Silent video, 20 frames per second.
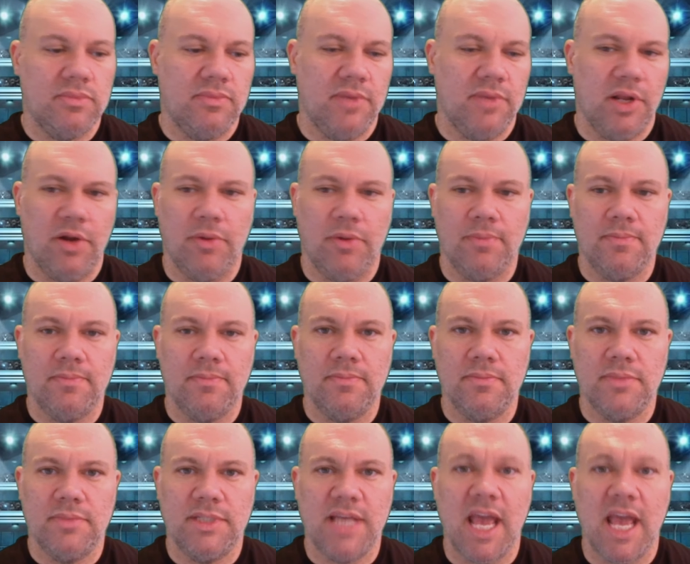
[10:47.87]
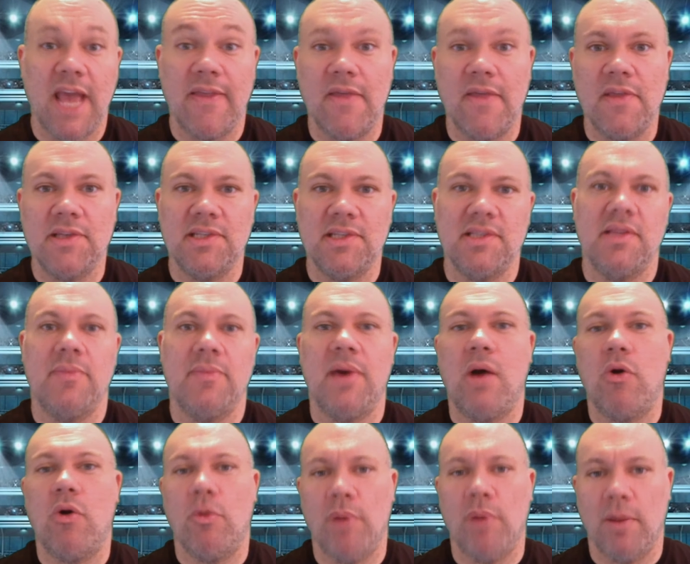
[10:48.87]
you know, saying that this is the
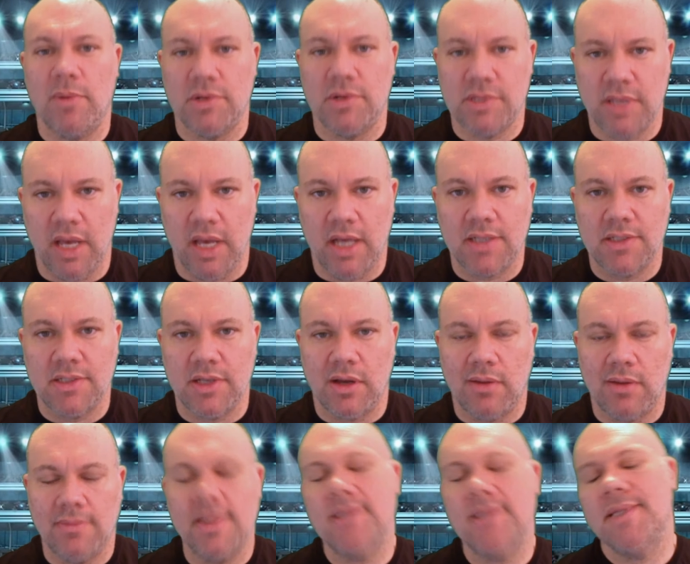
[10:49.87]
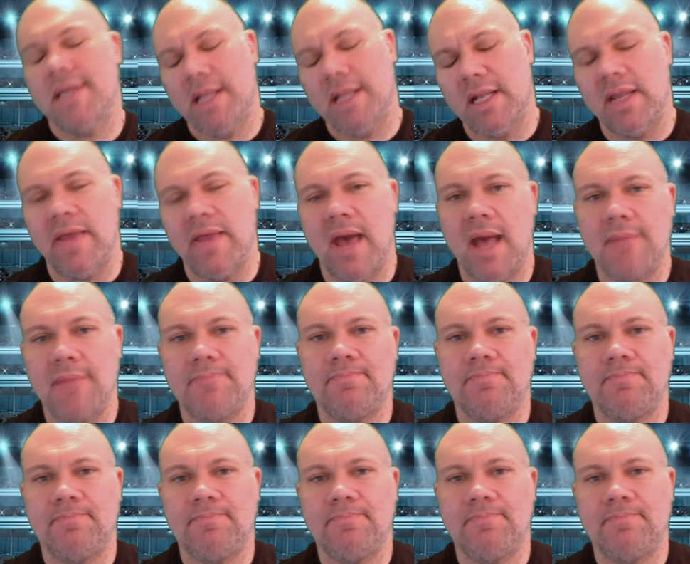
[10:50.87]
Bauer Bummer stick. So let's get into that.